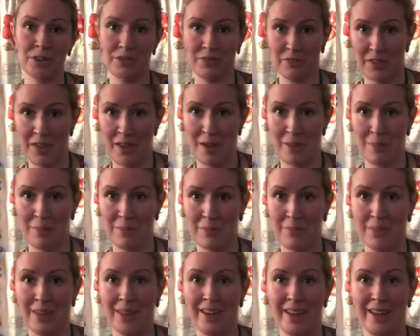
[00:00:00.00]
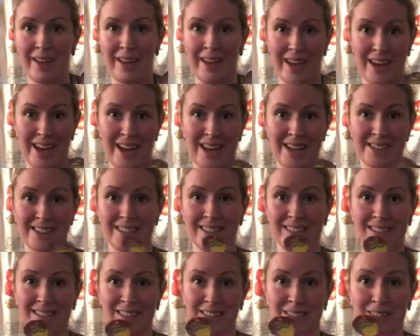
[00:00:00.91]
of them as a
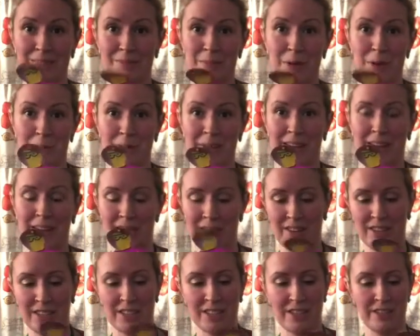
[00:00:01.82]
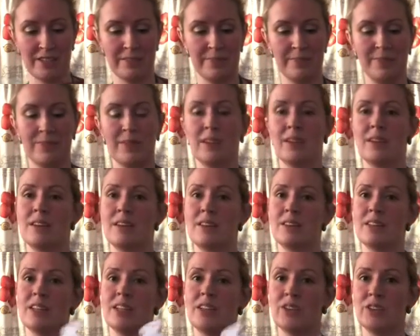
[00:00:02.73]
little puppet character,
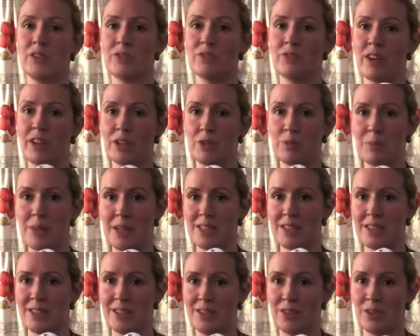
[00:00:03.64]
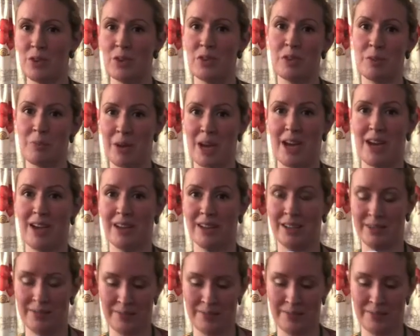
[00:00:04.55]
then you can write your message on the back.